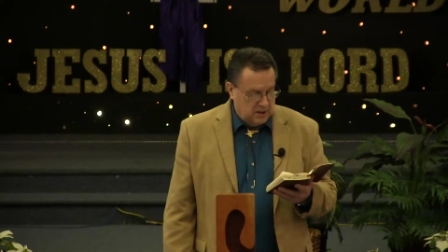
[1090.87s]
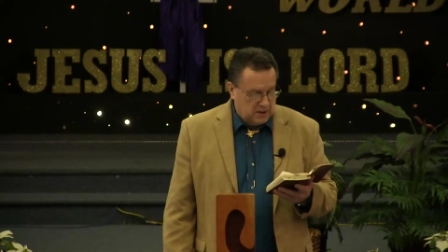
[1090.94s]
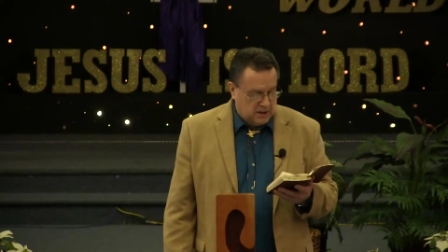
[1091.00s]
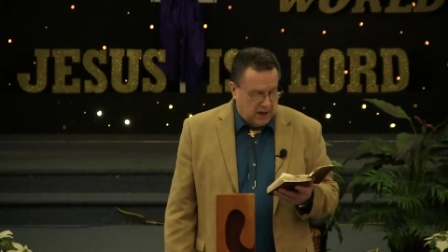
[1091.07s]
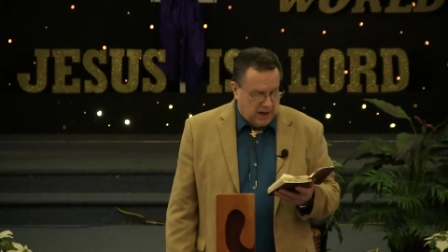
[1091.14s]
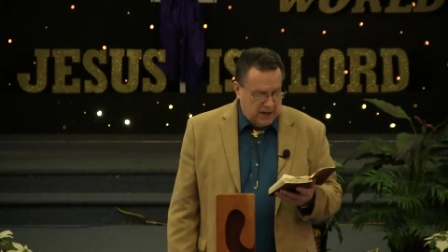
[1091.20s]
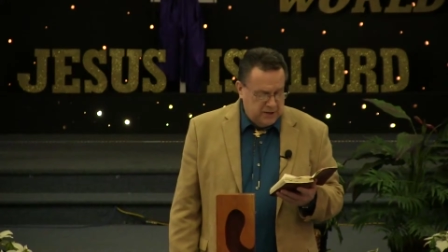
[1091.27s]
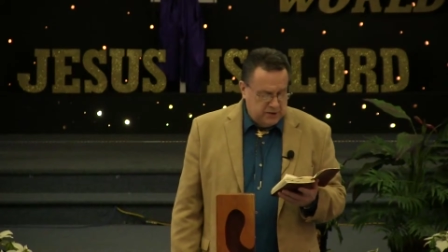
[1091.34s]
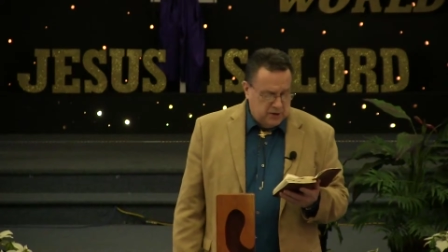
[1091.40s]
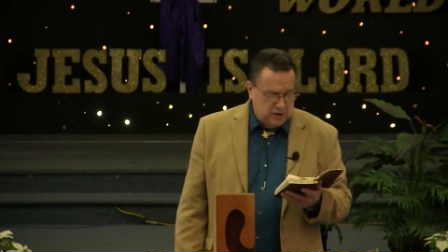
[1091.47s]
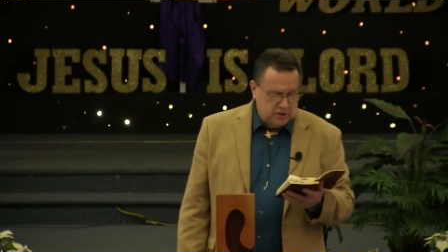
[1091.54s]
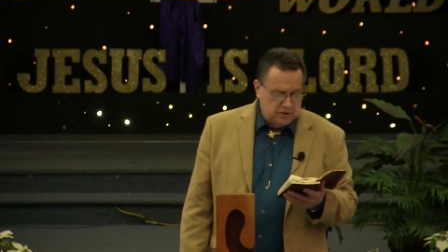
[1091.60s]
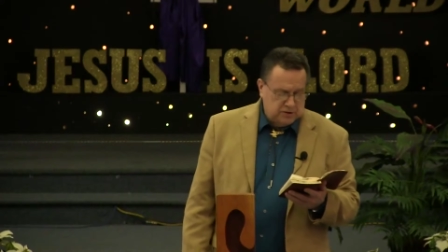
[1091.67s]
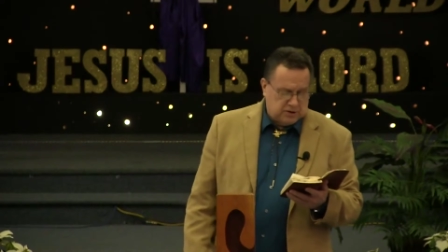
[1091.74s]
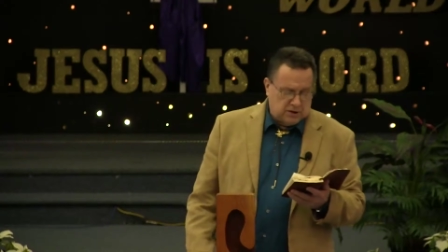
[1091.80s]
God
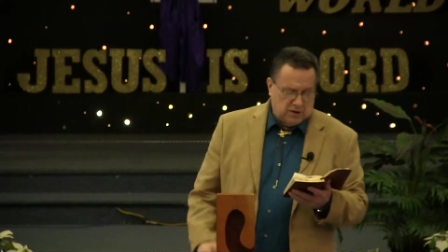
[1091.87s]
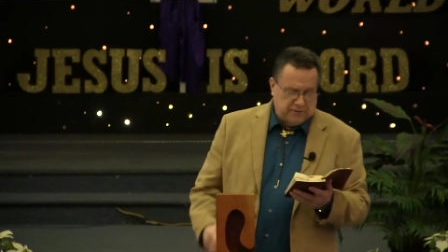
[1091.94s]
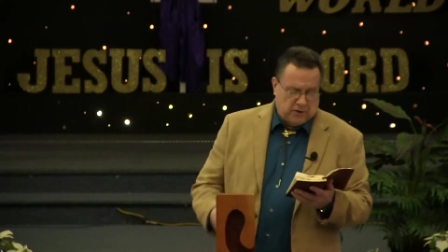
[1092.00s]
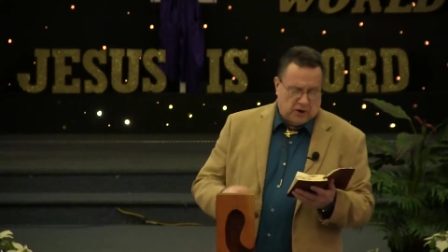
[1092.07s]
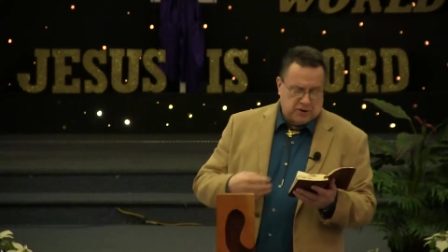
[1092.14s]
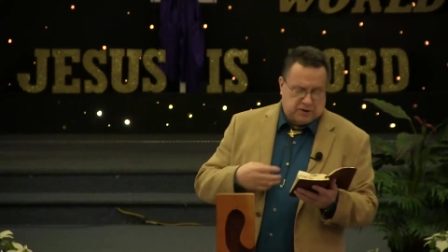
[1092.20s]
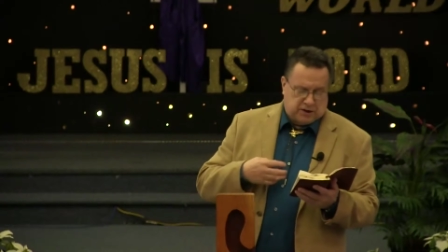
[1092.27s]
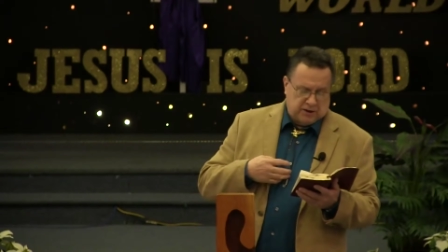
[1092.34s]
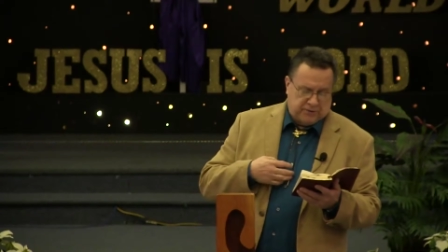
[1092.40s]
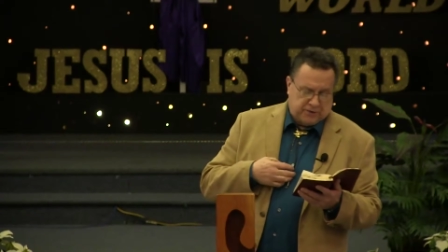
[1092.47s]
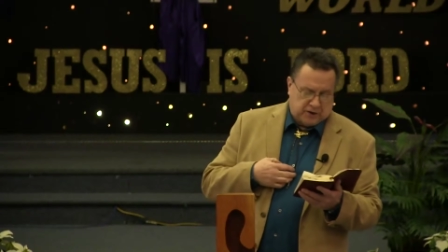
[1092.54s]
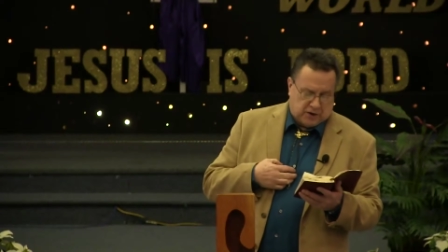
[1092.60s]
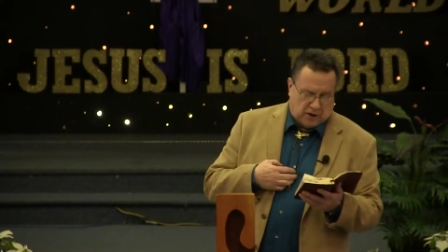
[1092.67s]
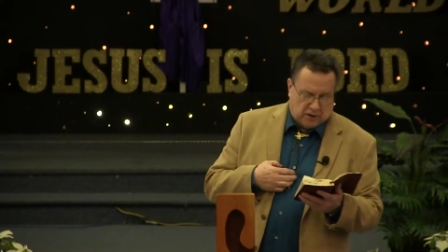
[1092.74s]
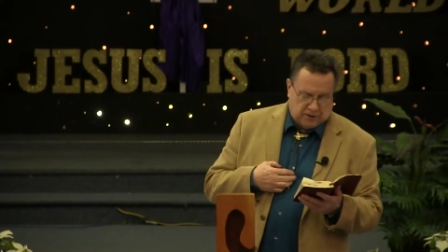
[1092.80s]
knows of our
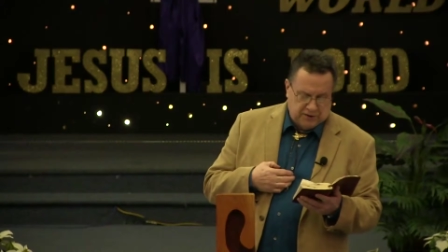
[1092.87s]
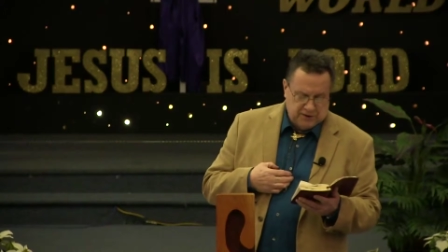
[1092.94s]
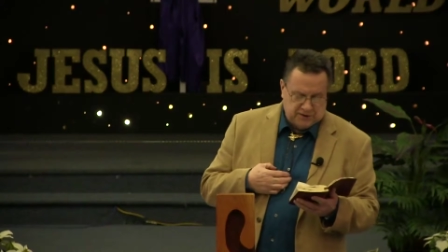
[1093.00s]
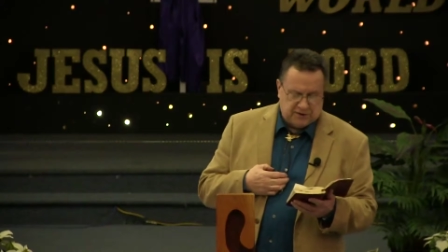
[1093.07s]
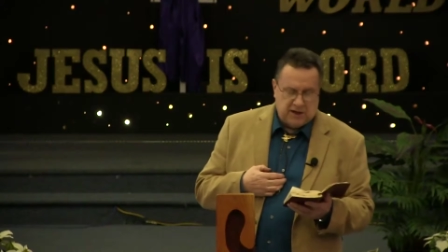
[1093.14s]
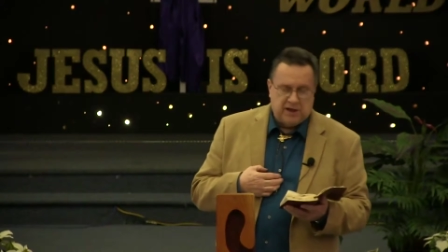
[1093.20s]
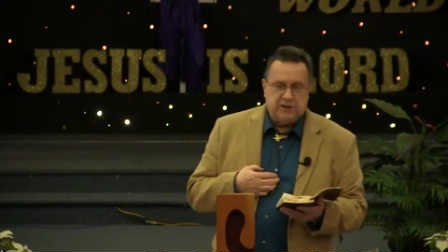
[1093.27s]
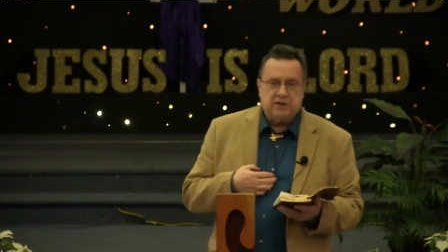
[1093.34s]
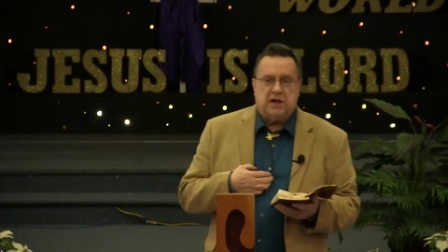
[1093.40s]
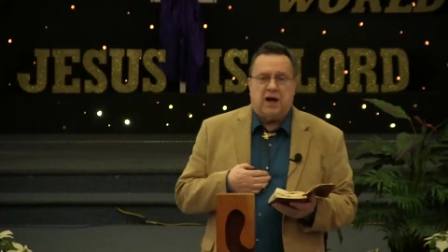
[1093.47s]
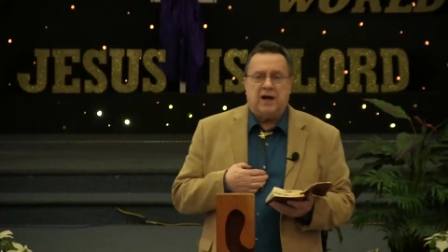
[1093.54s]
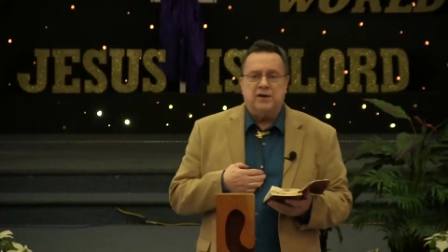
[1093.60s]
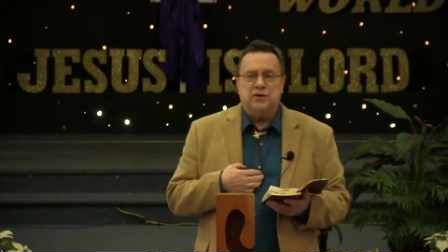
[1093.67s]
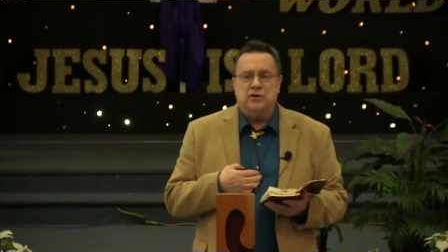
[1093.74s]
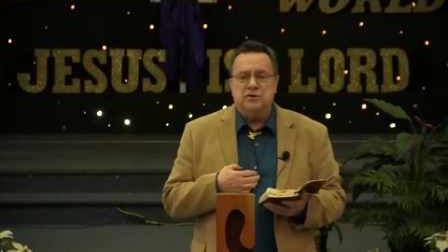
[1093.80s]
difficulties and
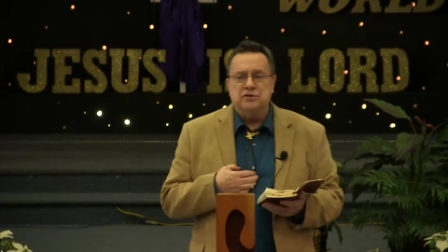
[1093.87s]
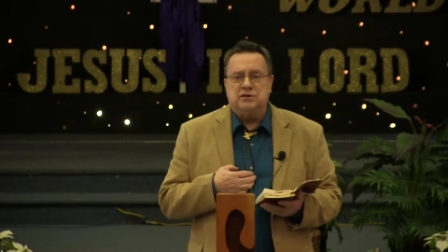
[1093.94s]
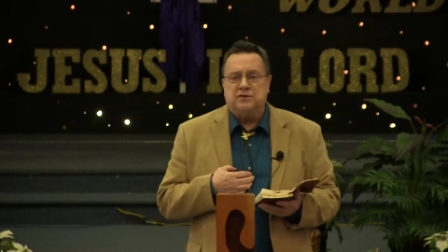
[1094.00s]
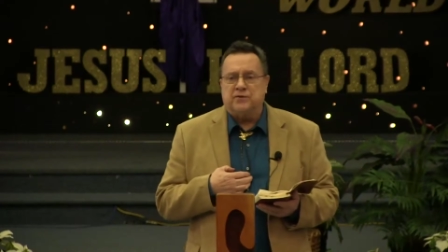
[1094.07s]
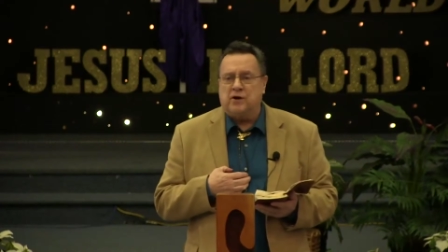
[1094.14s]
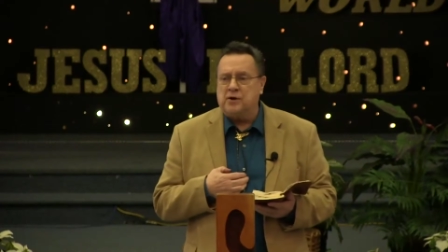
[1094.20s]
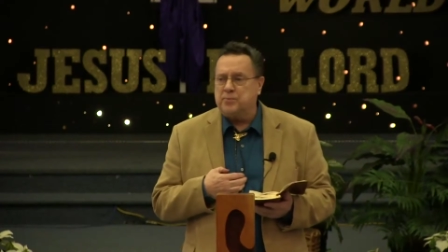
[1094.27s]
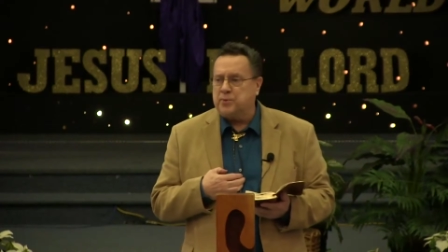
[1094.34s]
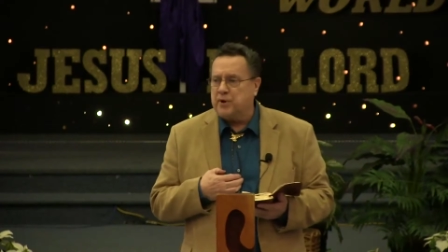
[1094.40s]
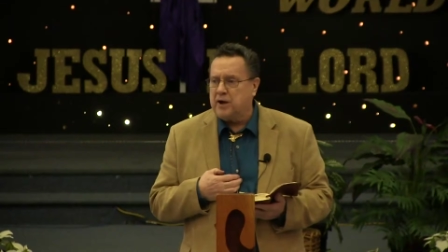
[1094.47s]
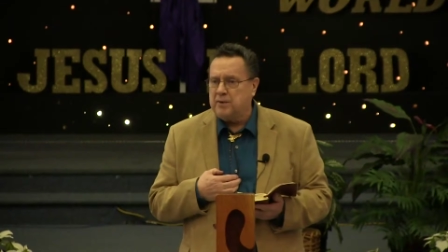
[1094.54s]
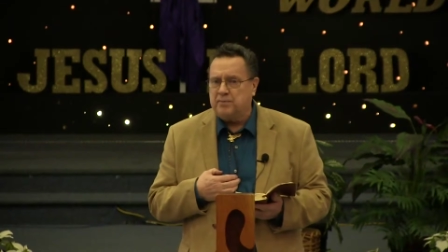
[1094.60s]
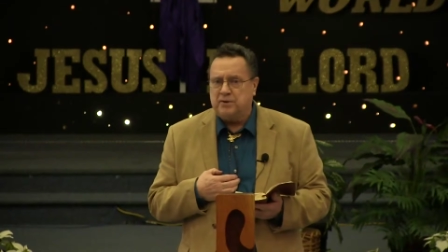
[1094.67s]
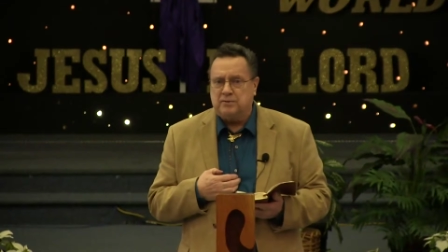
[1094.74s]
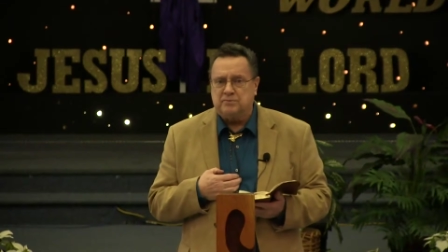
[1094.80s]
God knows of our
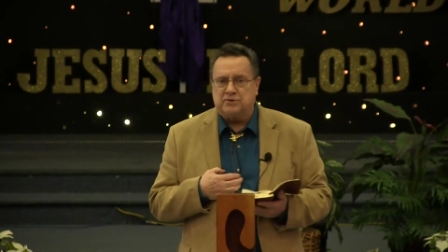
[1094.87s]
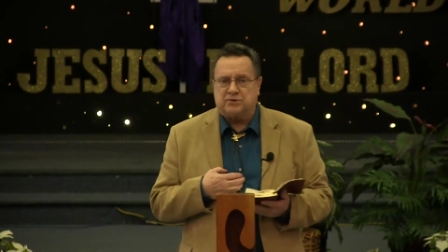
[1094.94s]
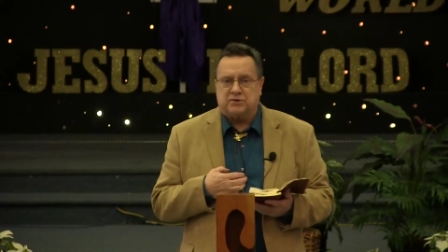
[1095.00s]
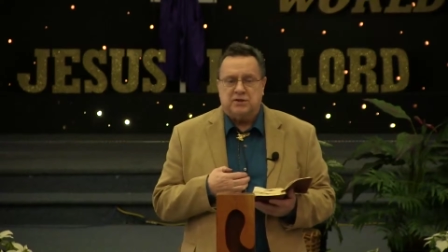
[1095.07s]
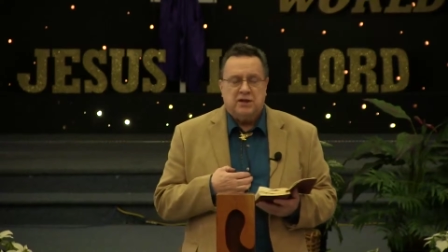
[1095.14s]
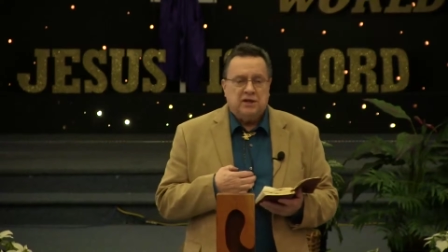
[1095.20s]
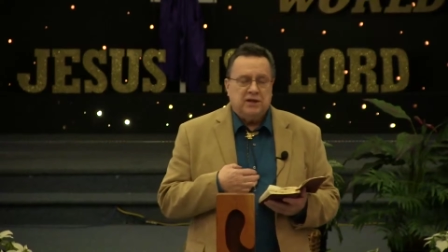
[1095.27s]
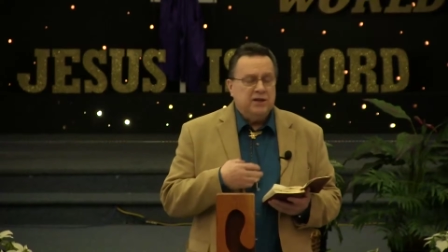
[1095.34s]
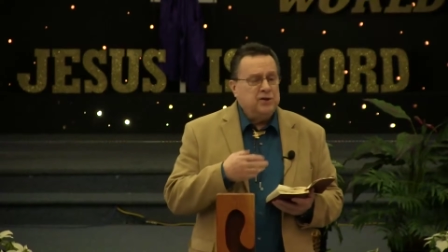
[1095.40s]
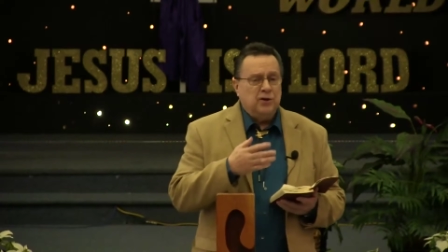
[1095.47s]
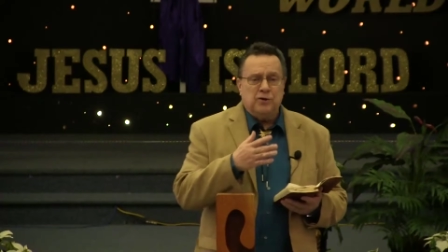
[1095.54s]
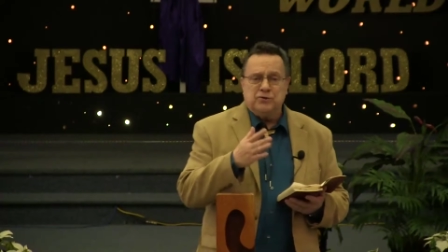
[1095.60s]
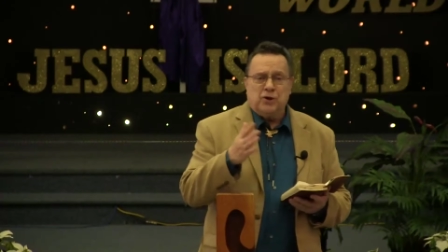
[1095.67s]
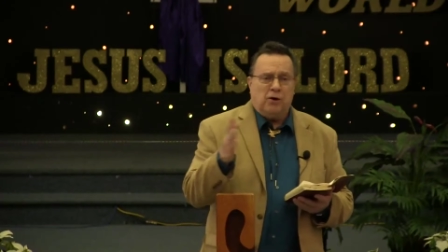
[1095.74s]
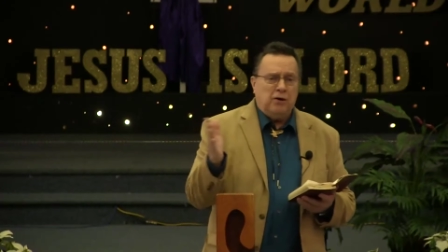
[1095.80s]
problems. He
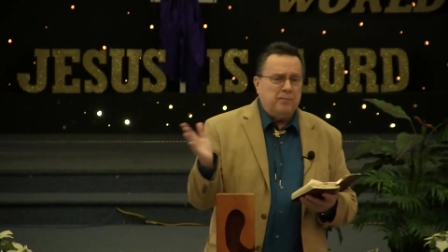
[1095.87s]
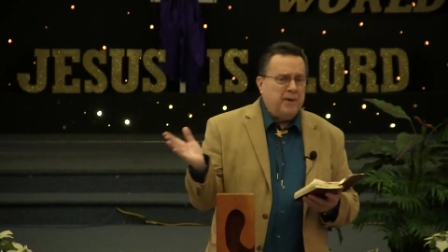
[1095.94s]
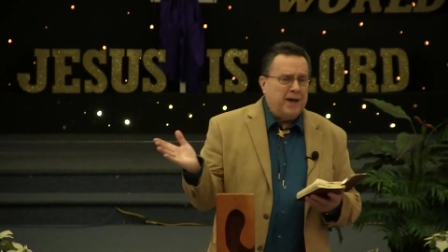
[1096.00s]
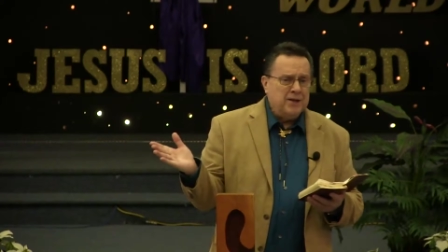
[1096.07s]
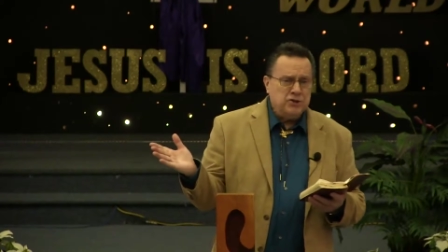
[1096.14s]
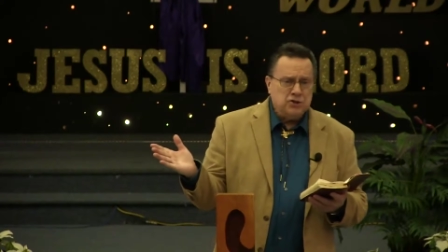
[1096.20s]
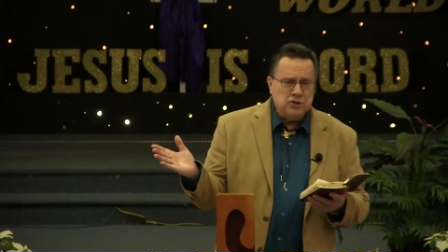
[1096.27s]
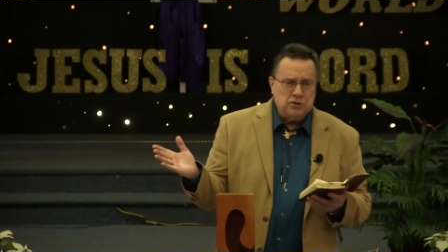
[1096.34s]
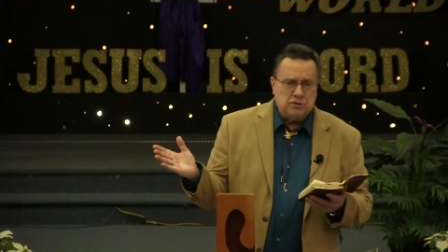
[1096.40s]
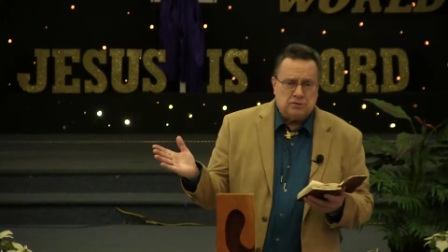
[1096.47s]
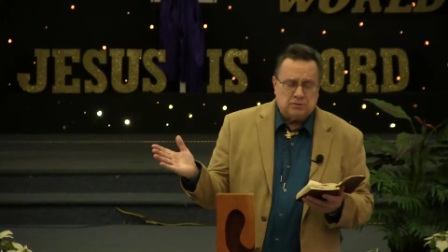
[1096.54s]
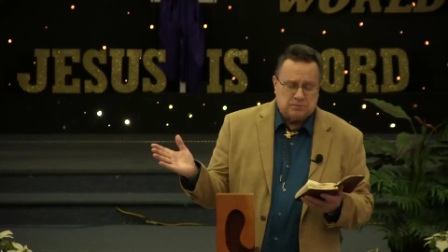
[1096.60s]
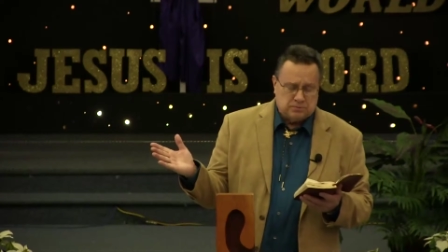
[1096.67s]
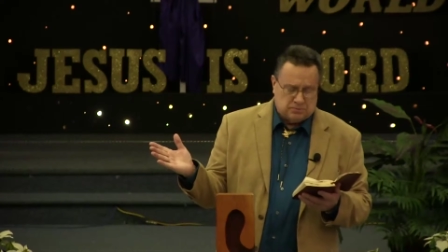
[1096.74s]
knows all about you.